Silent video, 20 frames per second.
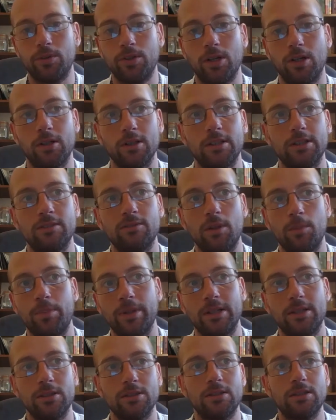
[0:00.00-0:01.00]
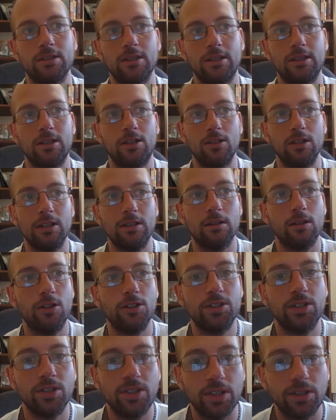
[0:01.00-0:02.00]
Scotland, they build all these
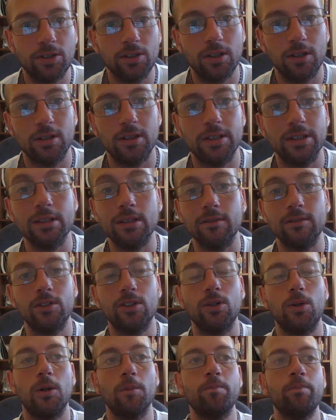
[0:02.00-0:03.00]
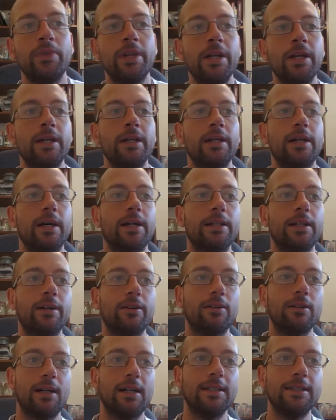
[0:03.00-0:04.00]
lodges in Scotland and so on. And
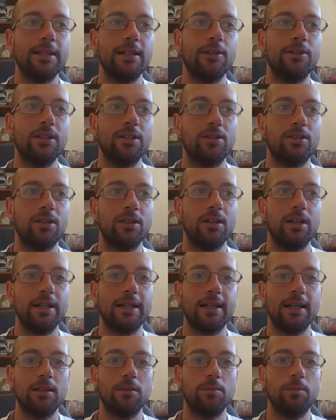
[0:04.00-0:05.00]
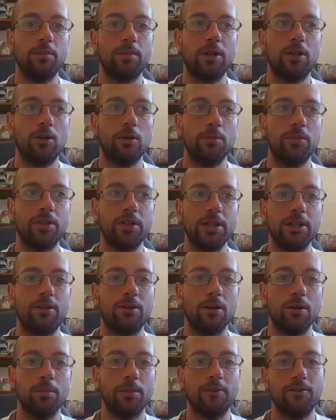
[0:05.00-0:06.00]
their idea is to, again, become
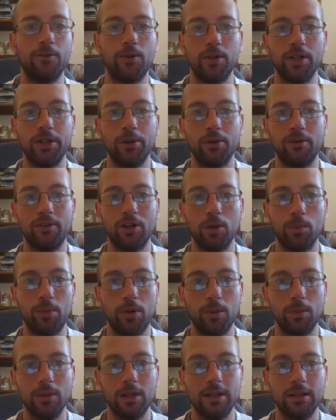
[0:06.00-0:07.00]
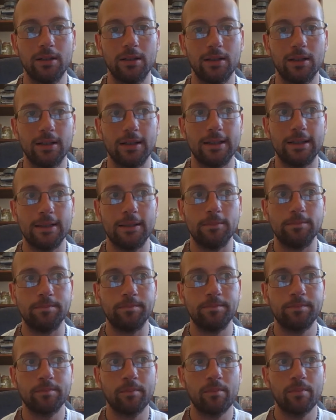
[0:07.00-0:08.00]
secret. Before they were very public,
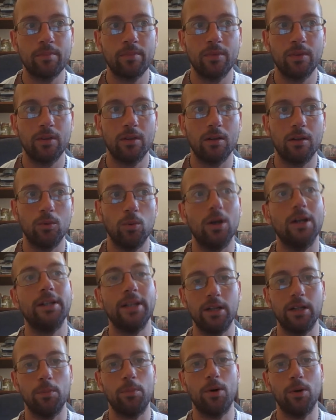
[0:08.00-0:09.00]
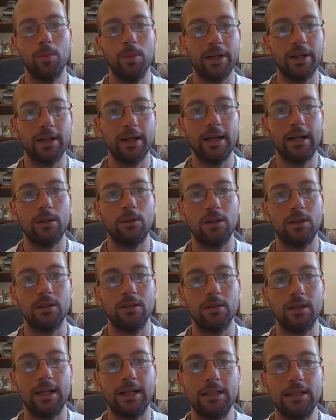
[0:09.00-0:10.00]
well, they had a public outer
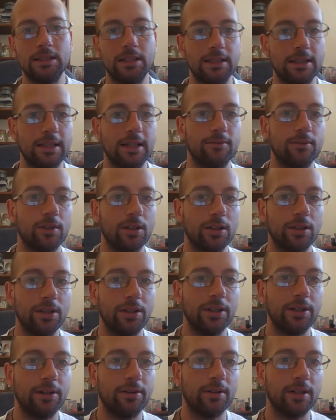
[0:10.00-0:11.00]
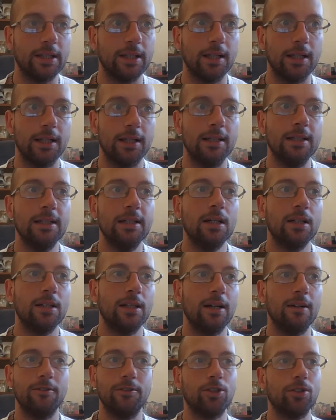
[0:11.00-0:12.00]
lair, and then they had the secret inner lair. Now they're